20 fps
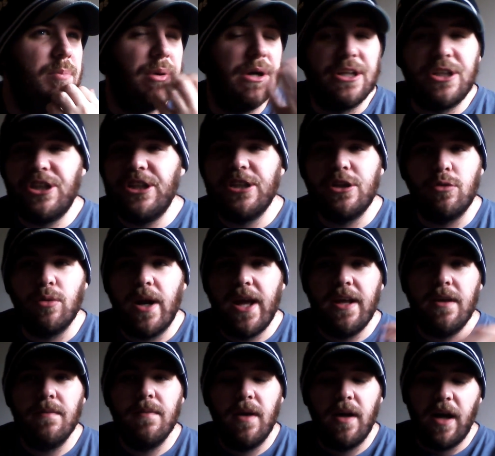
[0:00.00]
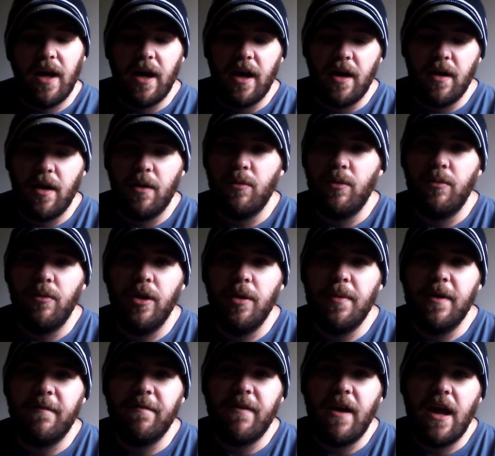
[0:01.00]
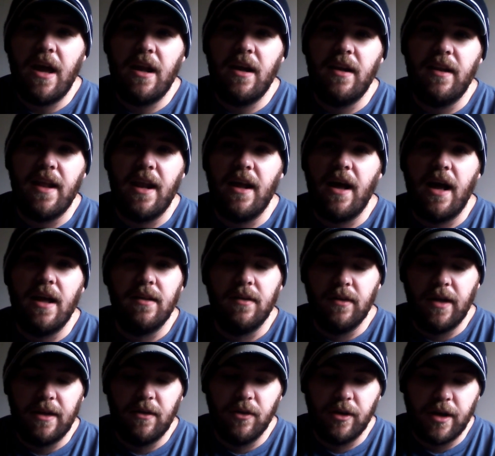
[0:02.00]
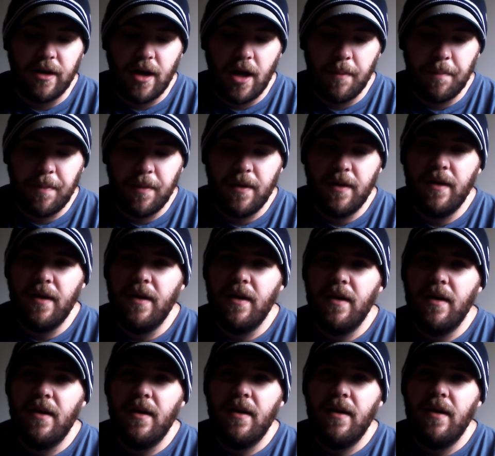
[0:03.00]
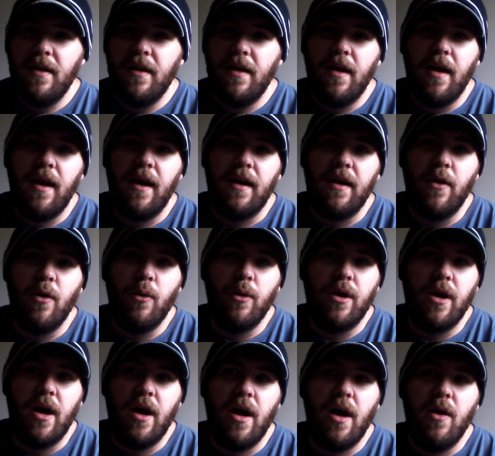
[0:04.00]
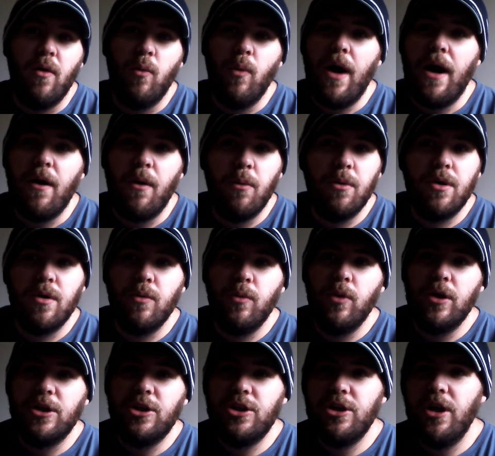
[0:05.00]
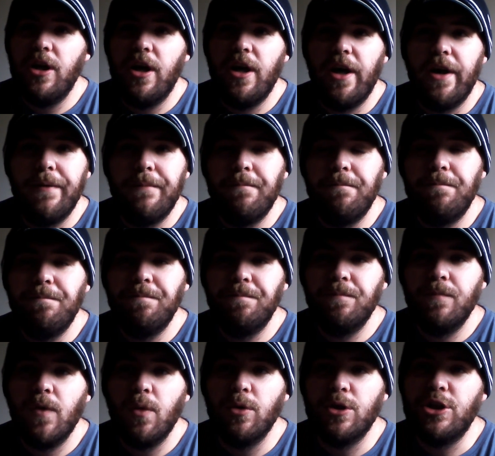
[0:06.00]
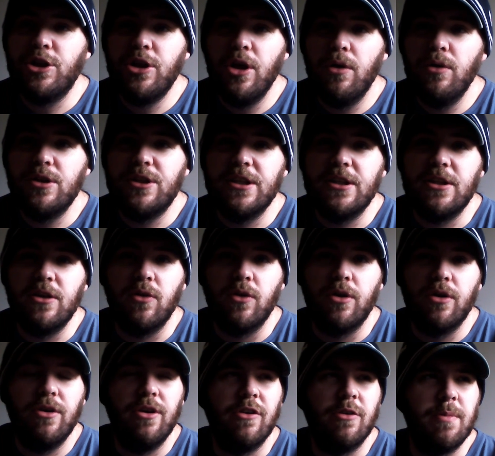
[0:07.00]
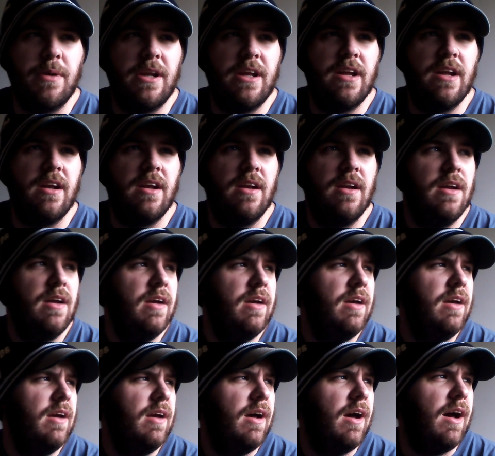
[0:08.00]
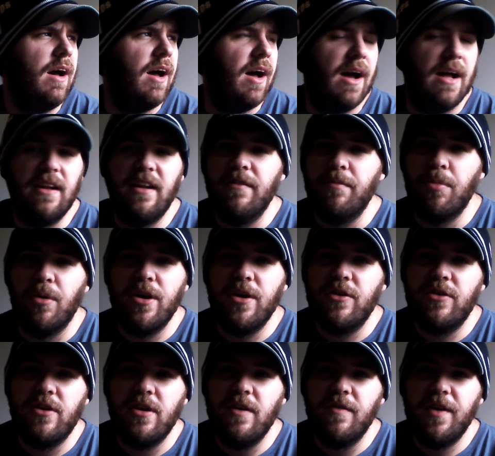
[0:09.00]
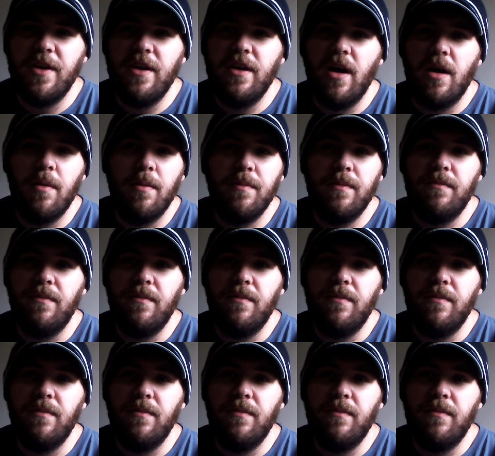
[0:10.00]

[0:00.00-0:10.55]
But she's great. A really big fan. Then I look it up, going, wow, I wonder what shows this little girl has been in. I love British TV.